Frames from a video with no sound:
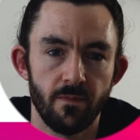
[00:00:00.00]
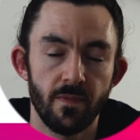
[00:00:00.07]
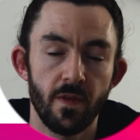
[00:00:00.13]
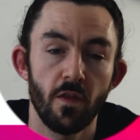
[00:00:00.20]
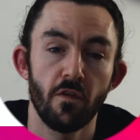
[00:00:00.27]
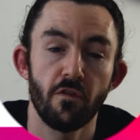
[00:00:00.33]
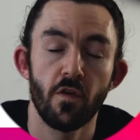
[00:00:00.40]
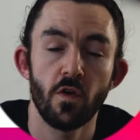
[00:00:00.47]
Now,
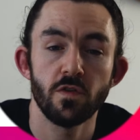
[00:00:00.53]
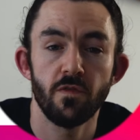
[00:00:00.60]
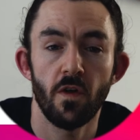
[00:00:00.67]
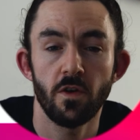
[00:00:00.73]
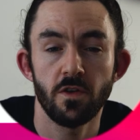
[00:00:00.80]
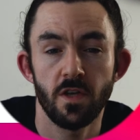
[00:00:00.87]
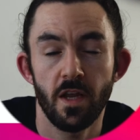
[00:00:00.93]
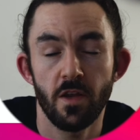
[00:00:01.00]
the first
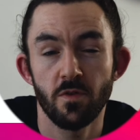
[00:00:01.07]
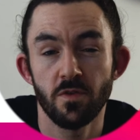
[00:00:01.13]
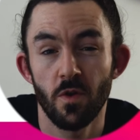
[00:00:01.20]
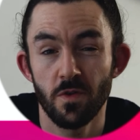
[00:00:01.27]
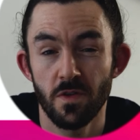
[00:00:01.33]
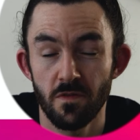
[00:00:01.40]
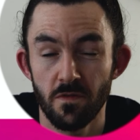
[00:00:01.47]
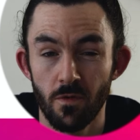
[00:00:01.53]
function I use
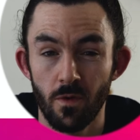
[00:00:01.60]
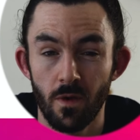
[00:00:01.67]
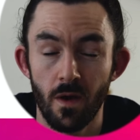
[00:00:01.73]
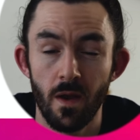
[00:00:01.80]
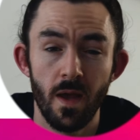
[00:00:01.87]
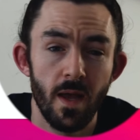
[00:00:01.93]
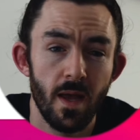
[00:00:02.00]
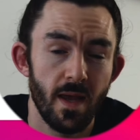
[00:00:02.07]
Notion for
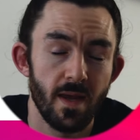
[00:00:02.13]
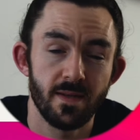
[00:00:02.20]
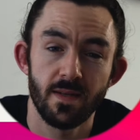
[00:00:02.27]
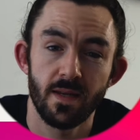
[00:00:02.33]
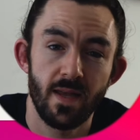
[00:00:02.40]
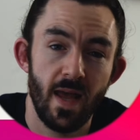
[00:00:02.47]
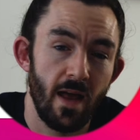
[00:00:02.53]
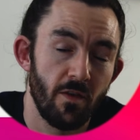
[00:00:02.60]
is
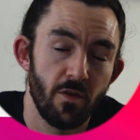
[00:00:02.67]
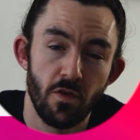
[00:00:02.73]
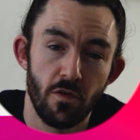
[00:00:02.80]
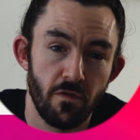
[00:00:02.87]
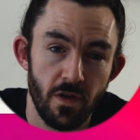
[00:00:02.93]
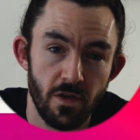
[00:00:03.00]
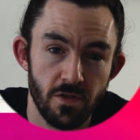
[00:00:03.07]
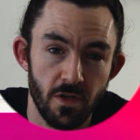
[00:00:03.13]
the calendar
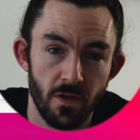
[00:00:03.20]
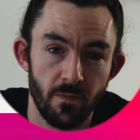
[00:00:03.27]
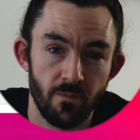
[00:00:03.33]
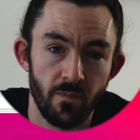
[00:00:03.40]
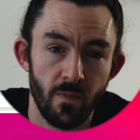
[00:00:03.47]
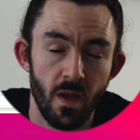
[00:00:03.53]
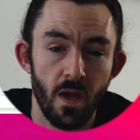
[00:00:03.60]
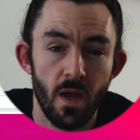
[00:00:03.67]
feature.
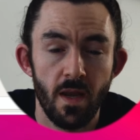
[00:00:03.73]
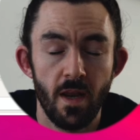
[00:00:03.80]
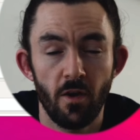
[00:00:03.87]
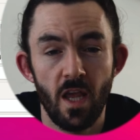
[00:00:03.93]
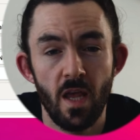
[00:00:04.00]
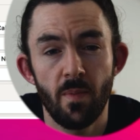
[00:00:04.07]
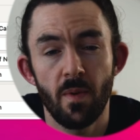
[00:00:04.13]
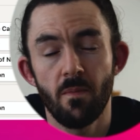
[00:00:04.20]
Now,
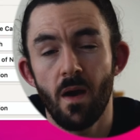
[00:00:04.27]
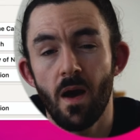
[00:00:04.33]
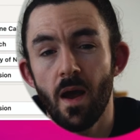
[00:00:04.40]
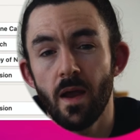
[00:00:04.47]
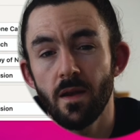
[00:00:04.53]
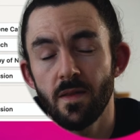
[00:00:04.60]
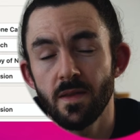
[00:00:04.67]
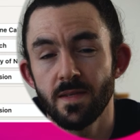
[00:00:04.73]
keep in
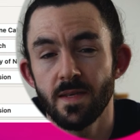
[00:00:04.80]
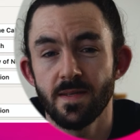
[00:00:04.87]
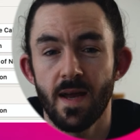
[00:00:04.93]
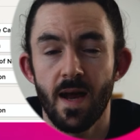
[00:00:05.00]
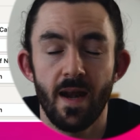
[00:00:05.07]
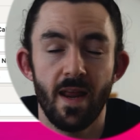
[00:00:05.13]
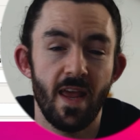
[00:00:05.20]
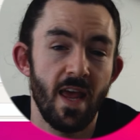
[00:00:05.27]
mind, this is
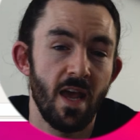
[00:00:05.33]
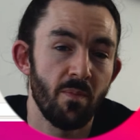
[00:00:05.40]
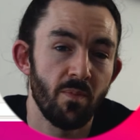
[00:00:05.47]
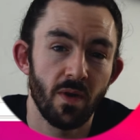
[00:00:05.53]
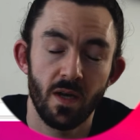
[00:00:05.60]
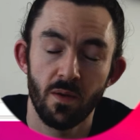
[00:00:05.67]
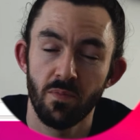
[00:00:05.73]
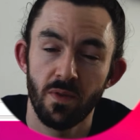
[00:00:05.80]
not a
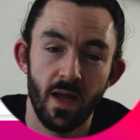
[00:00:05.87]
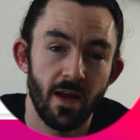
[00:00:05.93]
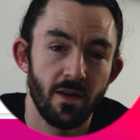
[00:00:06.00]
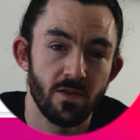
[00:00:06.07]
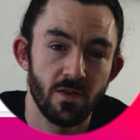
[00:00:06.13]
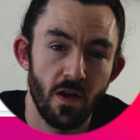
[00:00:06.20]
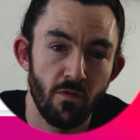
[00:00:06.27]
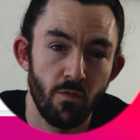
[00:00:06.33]
HIPAA compliant
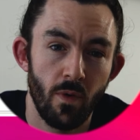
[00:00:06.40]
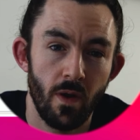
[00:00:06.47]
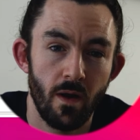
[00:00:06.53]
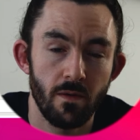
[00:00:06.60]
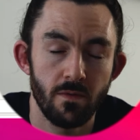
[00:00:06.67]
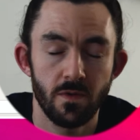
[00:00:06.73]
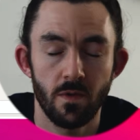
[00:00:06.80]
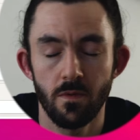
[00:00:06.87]

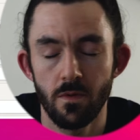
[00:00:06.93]
software, so